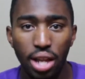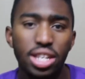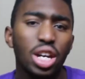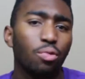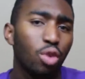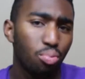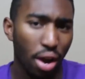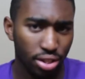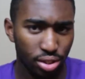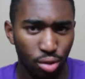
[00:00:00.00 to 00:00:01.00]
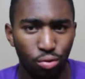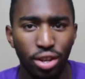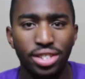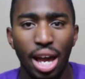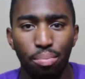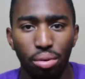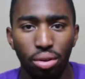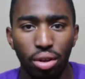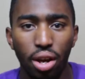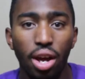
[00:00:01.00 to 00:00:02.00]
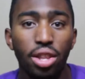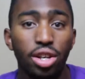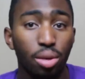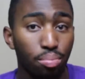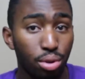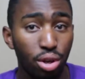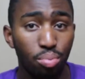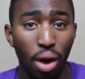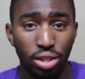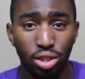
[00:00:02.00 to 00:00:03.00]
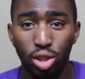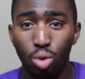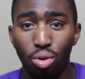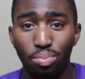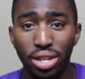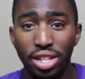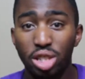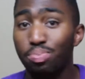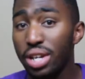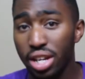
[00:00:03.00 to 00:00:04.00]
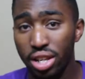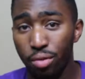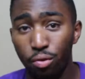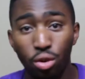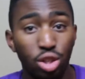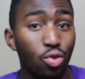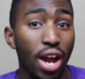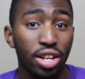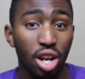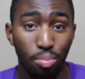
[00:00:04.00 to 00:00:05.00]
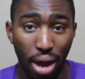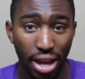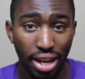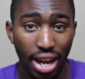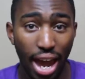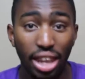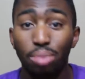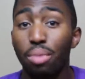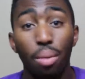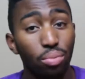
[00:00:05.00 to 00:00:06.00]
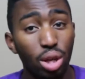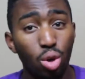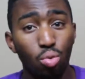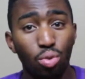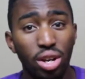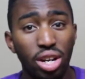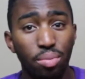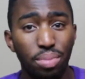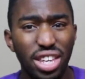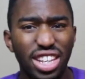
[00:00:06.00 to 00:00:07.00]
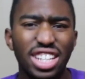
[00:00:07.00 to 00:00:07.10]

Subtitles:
Take a food processor for example. The computer processor would be the speed the food is grinded up at, and the memory would be the